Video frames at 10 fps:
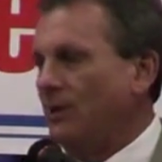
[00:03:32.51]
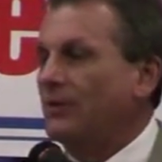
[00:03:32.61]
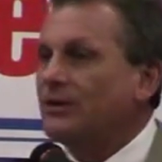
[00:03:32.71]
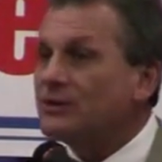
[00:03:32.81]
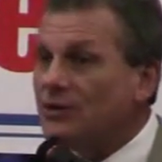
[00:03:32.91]

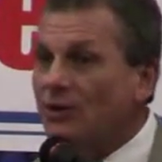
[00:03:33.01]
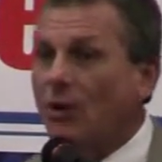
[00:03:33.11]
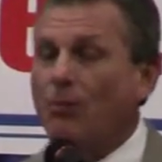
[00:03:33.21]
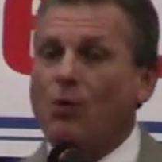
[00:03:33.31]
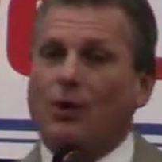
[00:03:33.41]
Well, this good
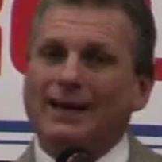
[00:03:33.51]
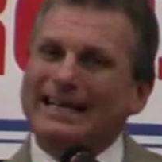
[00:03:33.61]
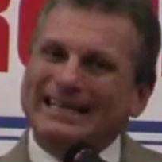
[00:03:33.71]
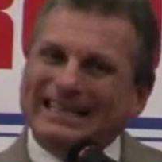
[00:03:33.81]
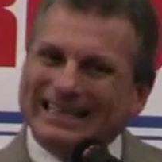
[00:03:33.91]
old
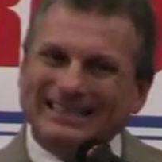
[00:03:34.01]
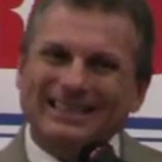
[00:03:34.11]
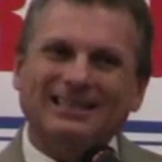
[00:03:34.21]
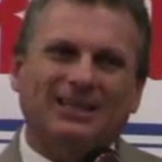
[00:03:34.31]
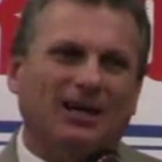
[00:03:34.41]
boy had
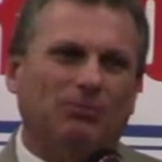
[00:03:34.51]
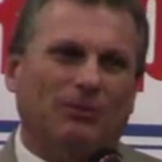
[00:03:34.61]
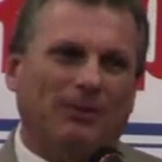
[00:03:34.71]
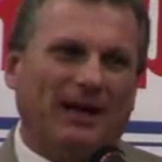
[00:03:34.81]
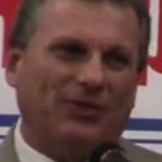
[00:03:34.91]
done a
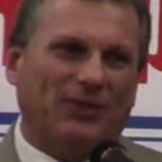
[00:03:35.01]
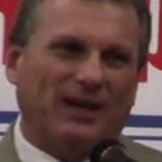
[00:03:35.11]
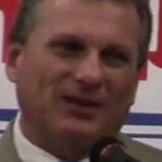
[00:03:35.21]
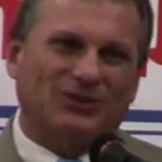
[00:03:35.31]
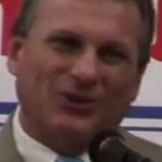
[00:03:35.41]
couple of bad
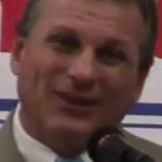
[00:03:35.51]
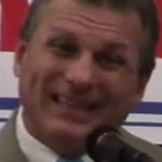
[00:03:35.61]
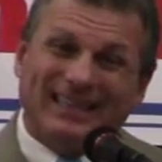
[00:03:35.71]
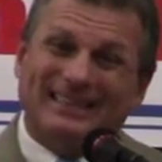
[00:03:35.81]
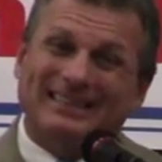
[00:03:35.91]
things, so
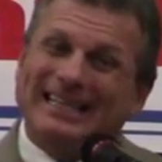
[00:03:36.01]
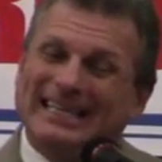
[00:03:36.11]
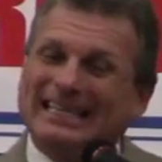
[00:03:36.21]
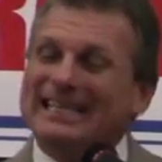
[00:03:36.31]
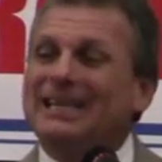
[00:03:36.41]
he didn't,
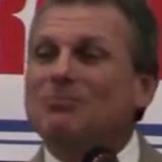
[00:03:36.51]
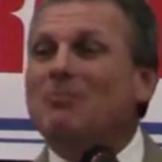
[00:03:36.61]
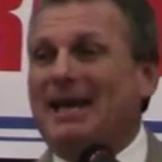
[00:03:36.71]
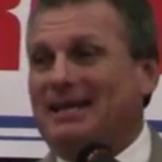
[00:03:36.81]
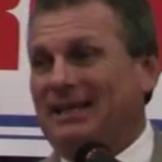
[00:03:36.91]
he
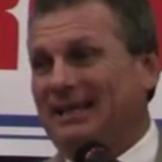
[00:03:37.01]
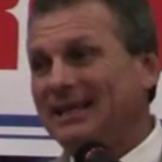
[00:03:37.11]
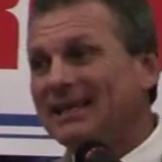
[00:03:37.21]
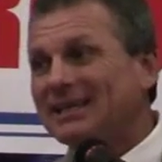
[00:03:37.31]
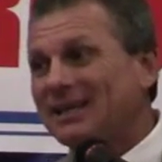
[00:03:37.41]
didn't make it.
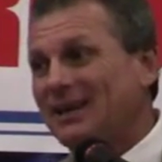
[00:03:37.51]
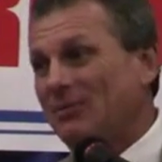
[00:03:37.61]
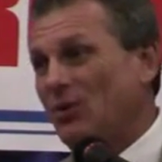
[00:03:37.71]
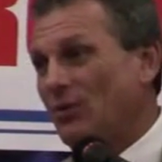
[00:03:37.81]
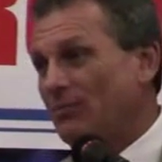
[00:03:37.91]
He ended
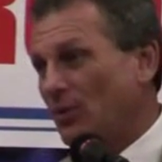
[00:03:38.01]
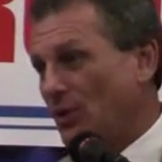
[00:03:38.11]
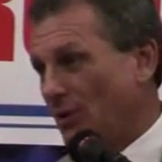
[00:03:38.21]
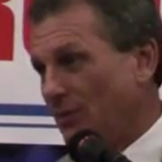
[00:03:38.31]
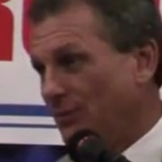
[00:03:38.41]
up going
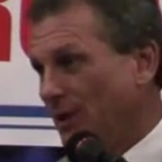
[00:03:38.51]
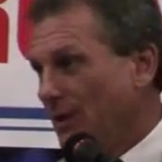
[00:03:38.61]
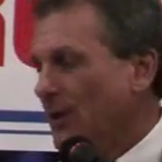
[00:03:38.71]
below.